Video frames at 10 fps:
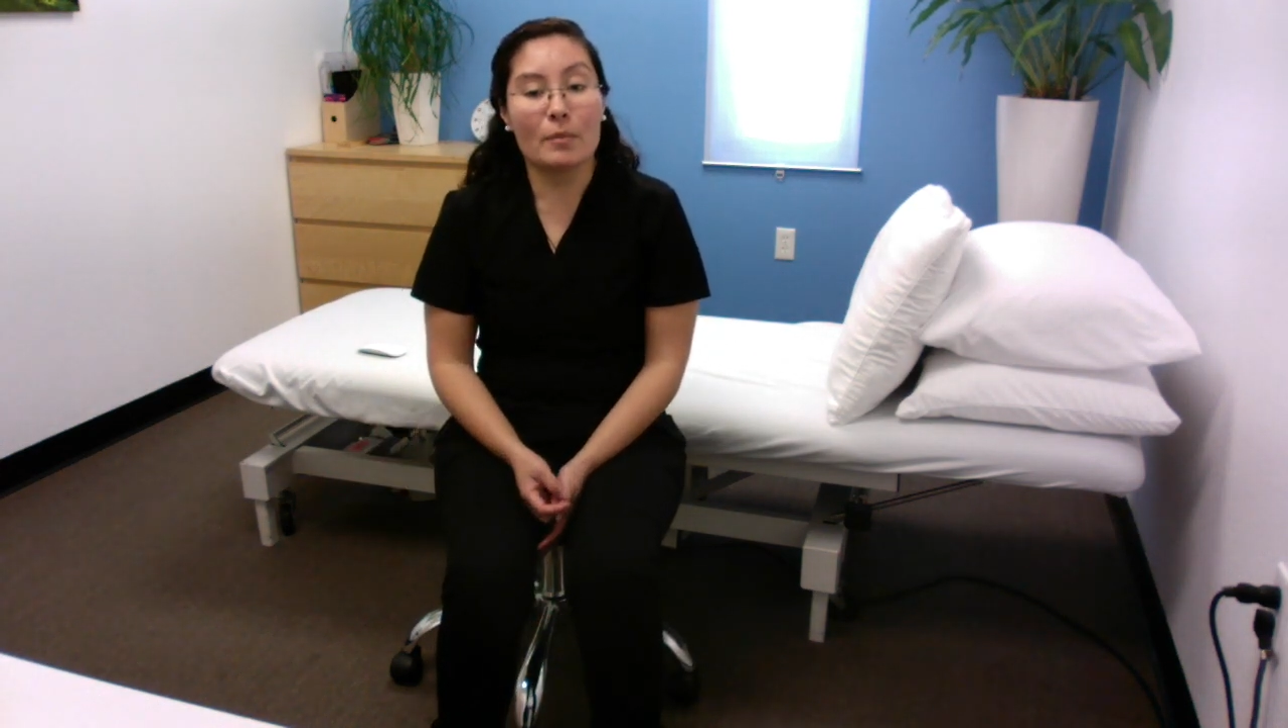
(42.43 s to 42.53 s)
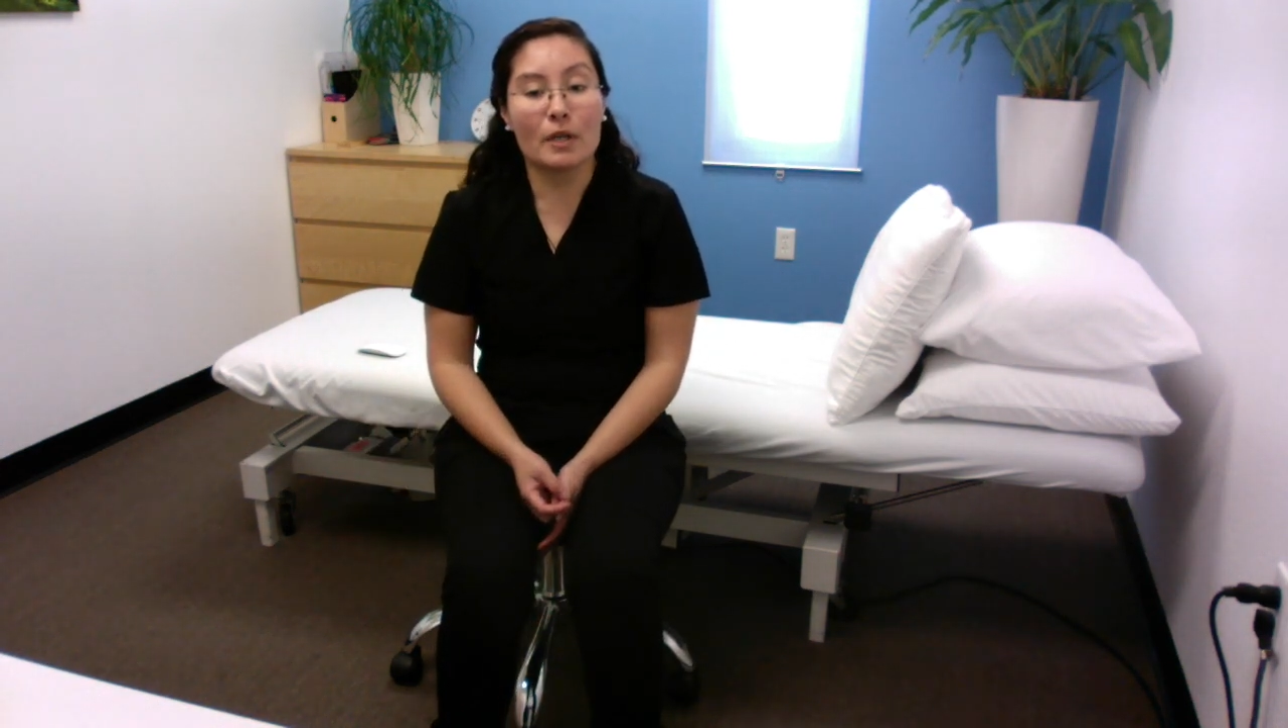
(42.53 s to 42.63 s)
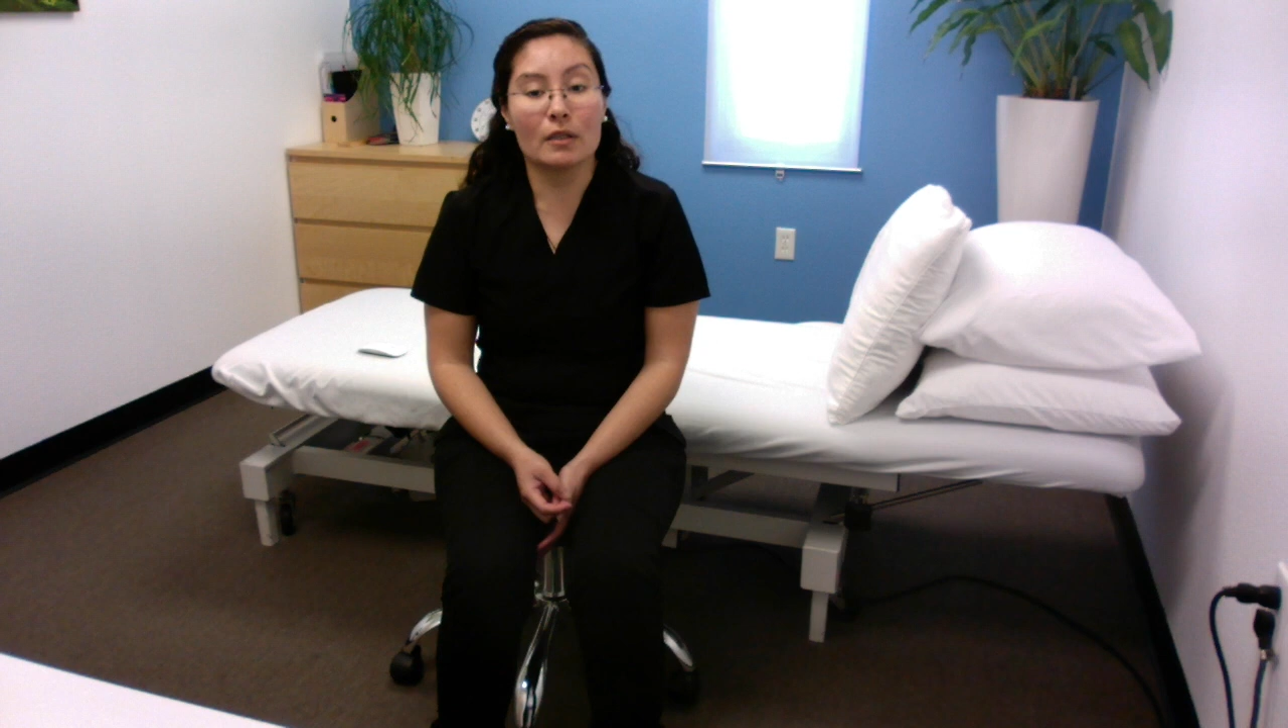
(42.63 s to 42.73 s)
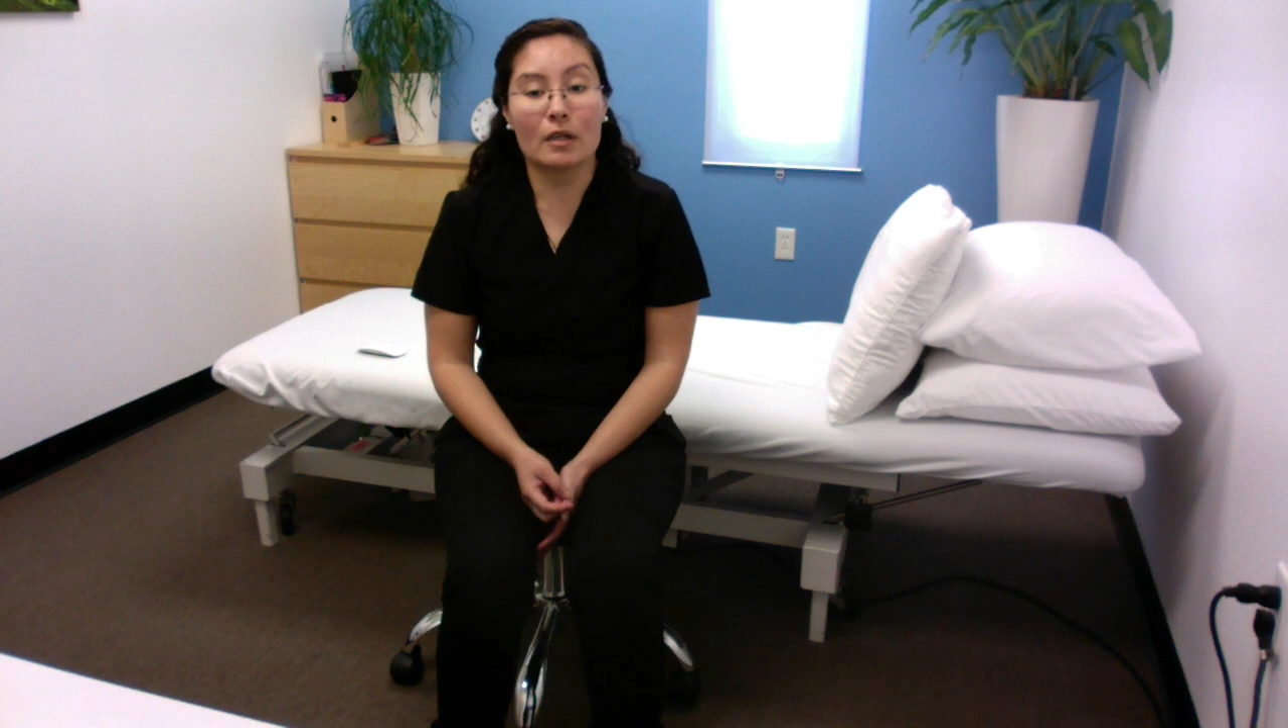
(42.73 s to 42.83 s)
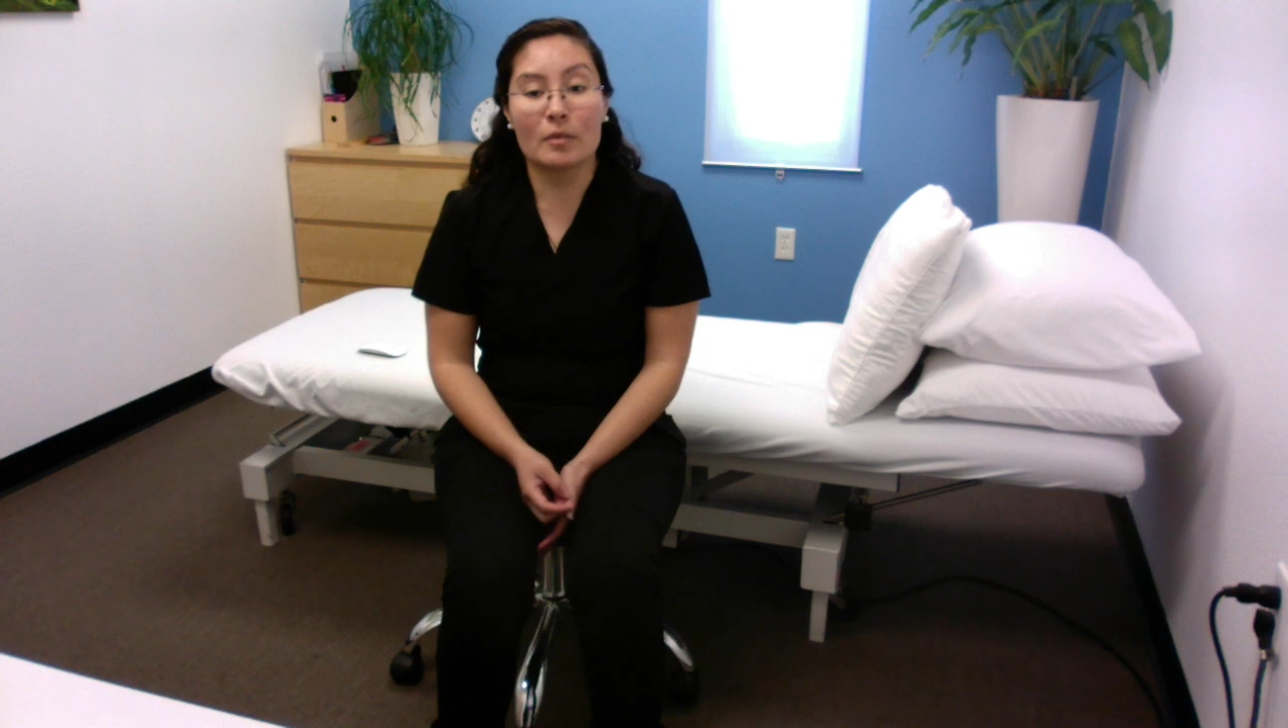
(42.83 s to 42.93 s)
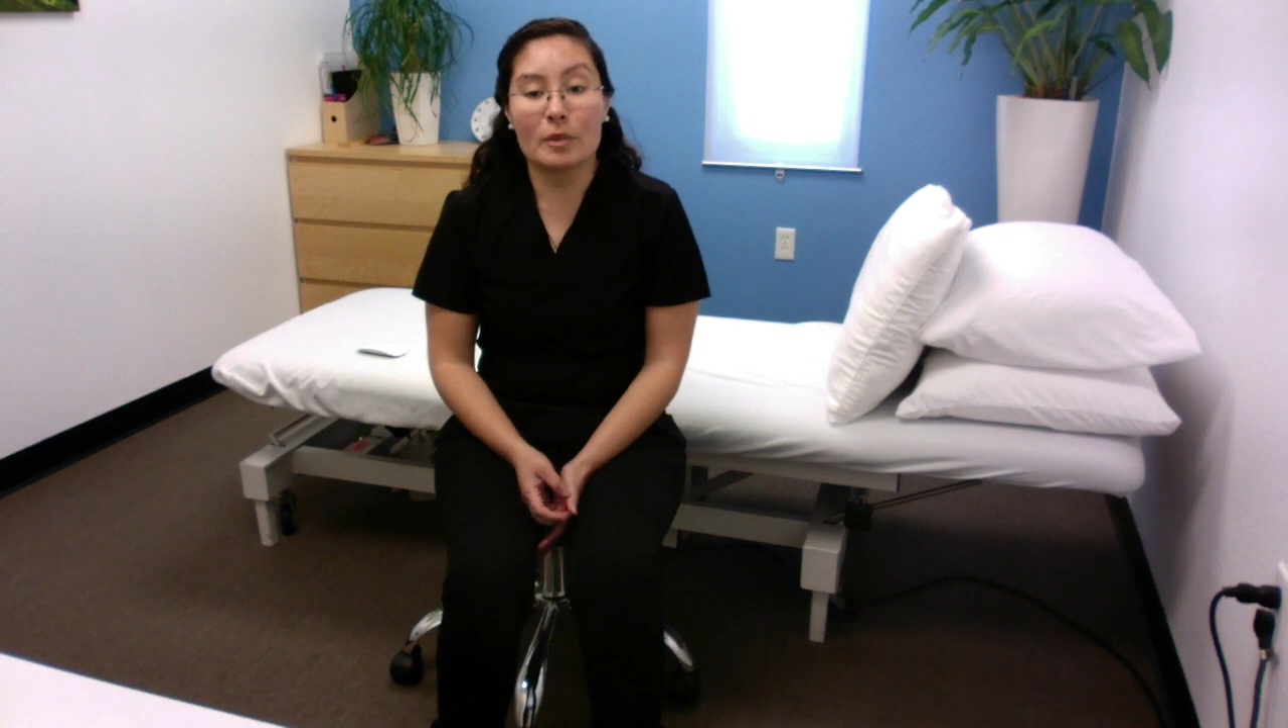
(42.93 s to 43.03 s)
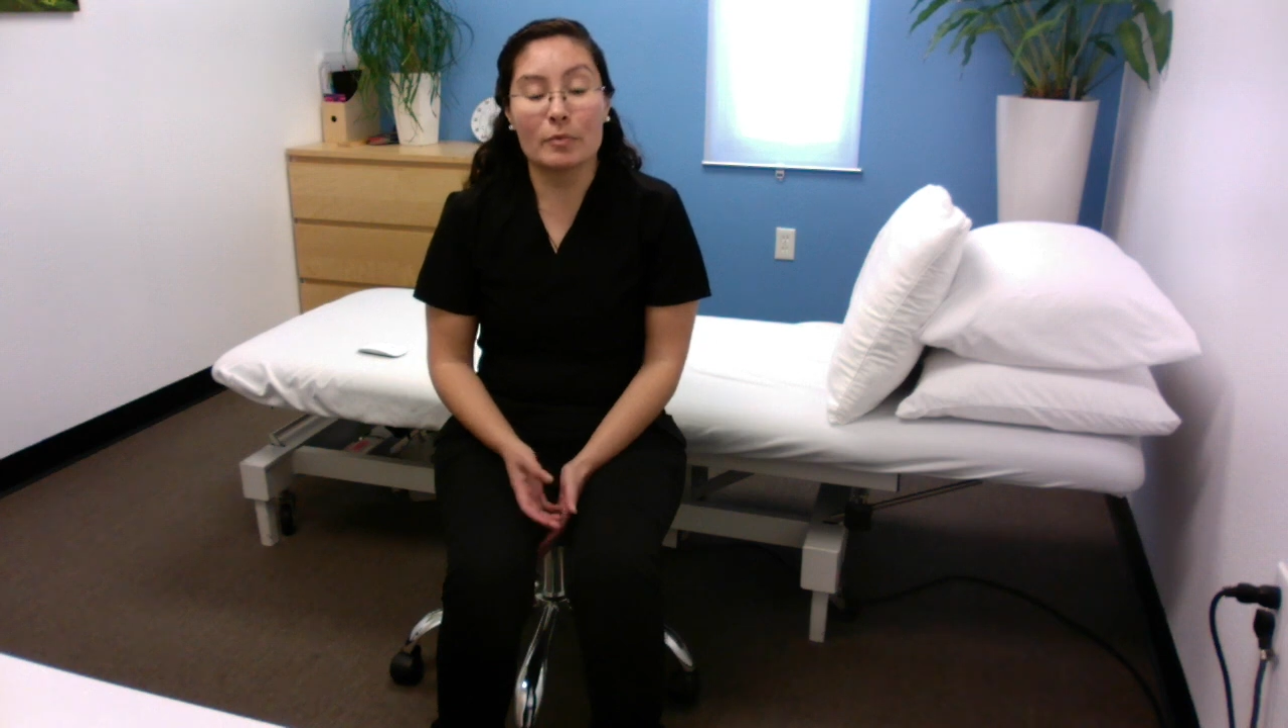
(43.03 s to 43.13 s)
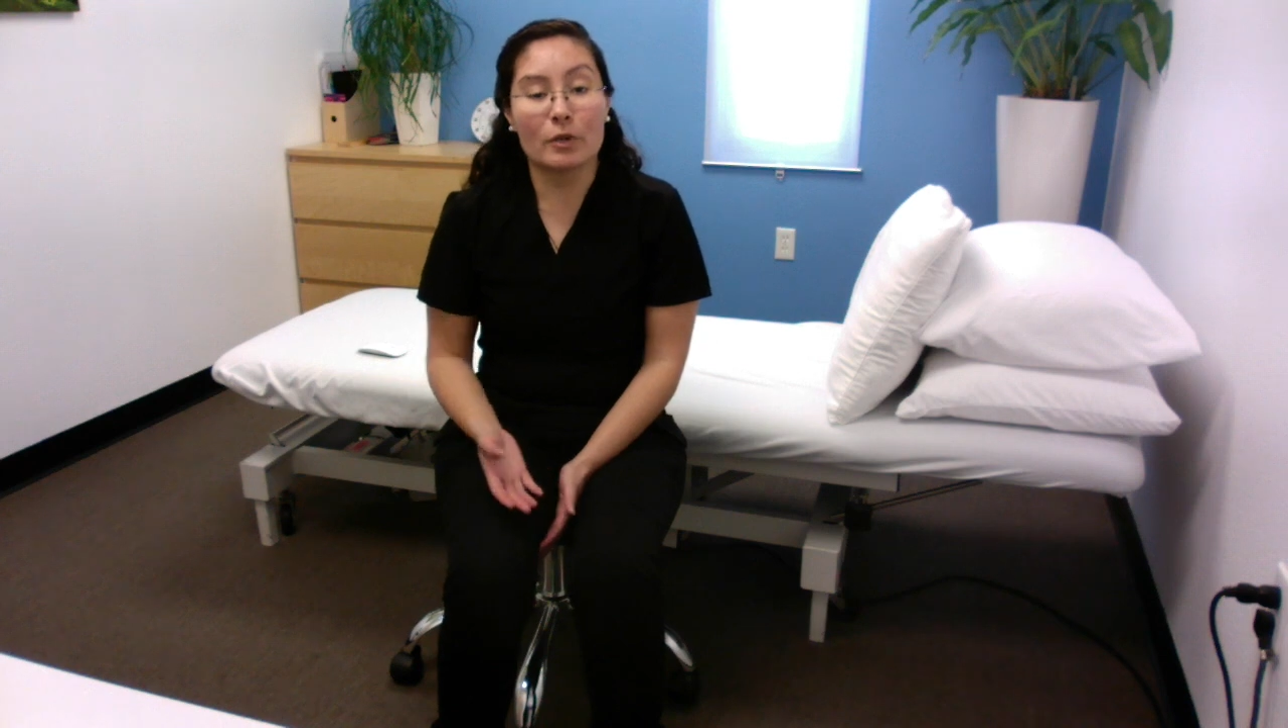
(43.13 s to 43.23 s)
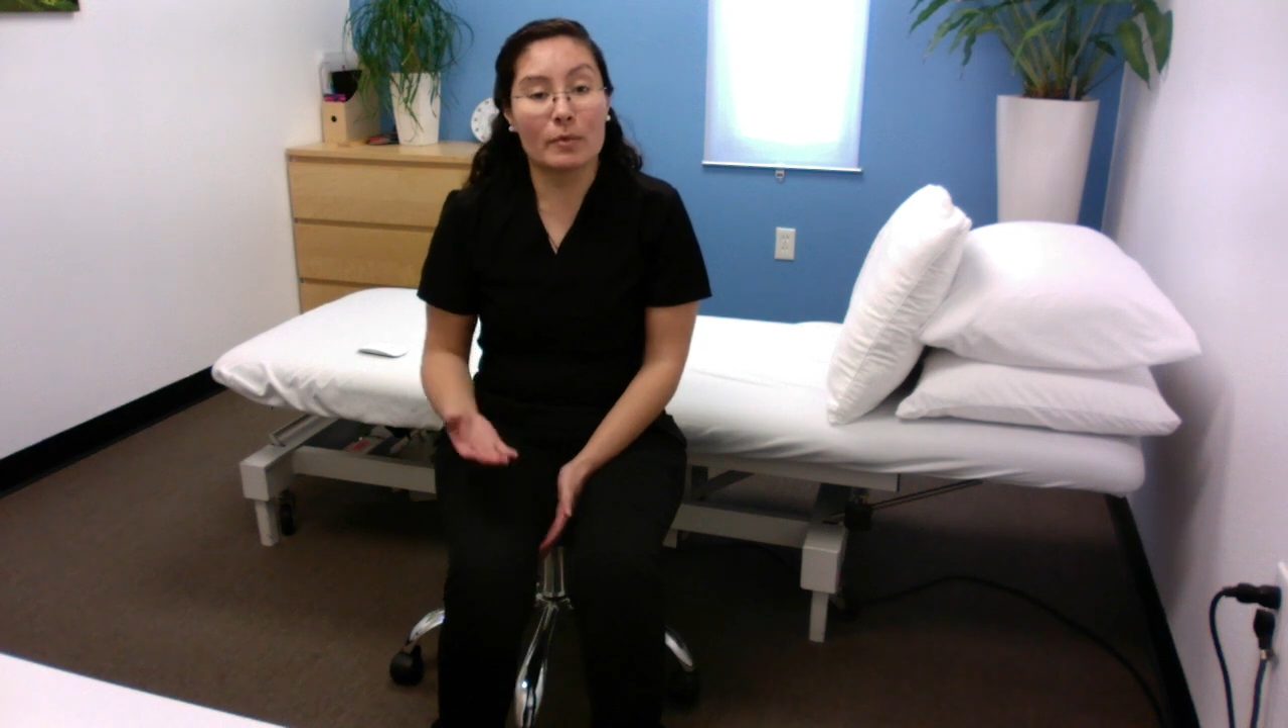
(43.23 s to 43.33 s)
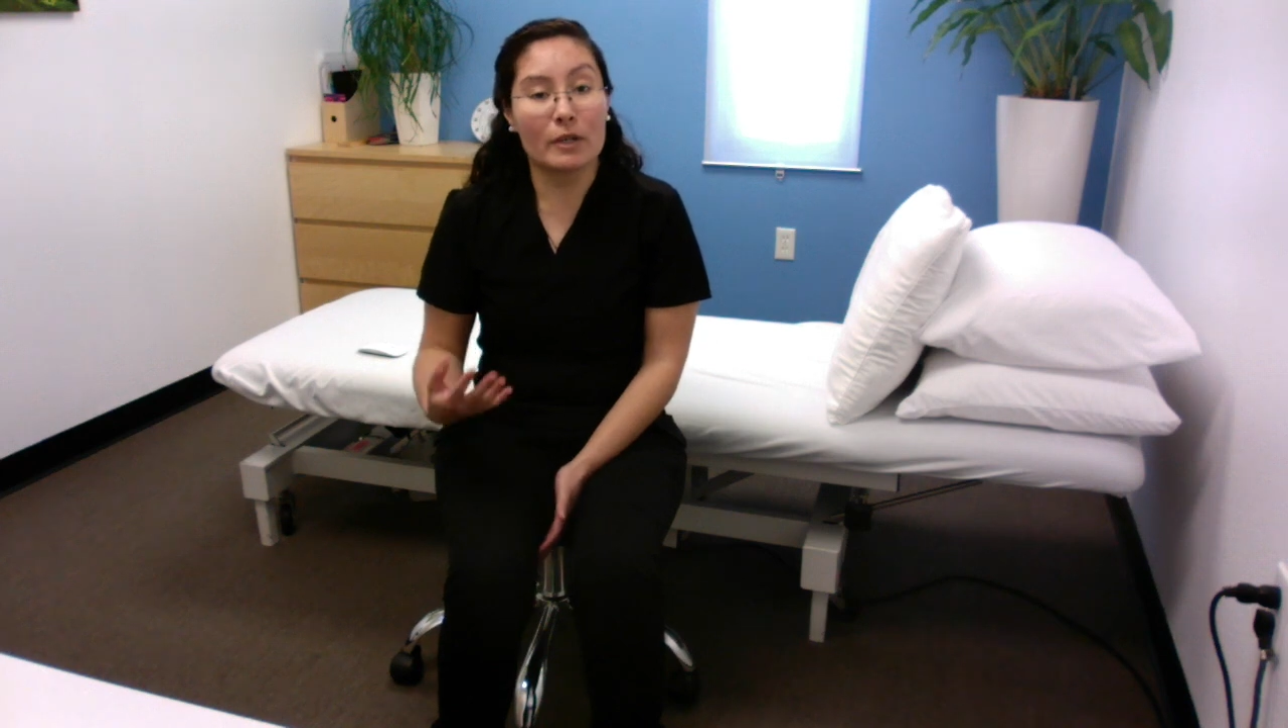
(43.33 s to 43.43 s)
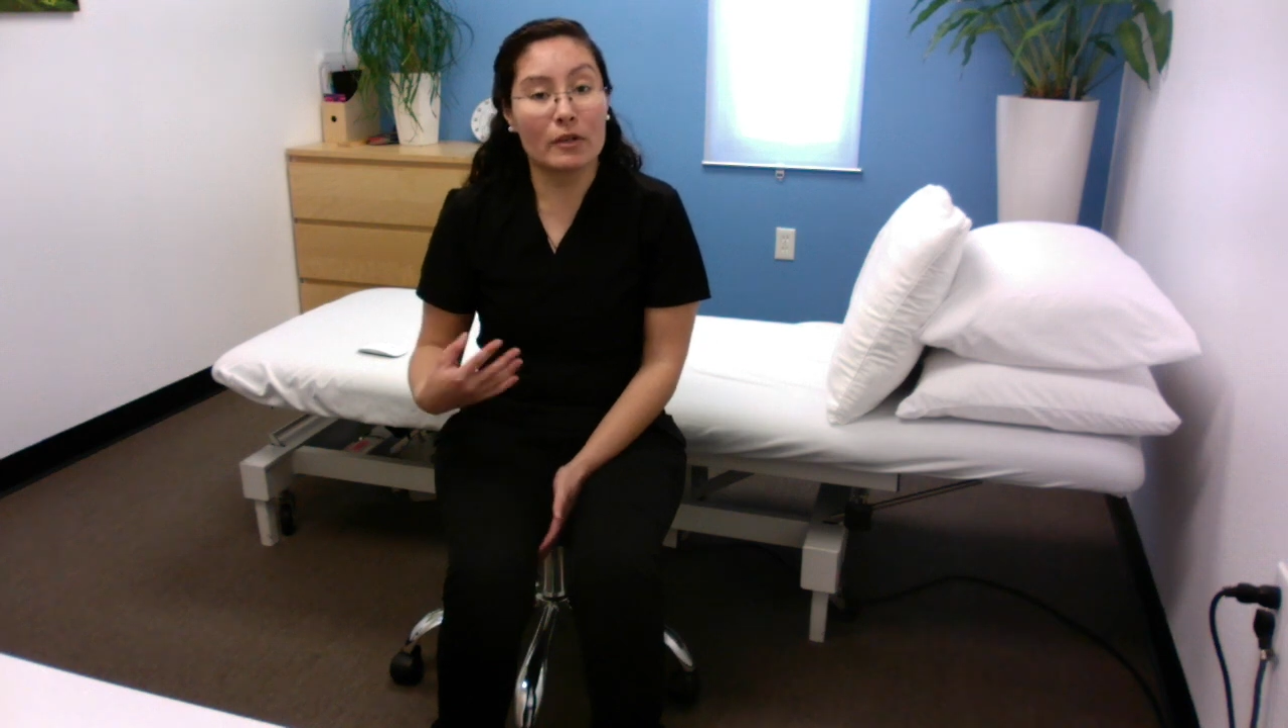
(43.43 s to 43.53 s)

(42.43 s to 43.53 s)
A lot of people are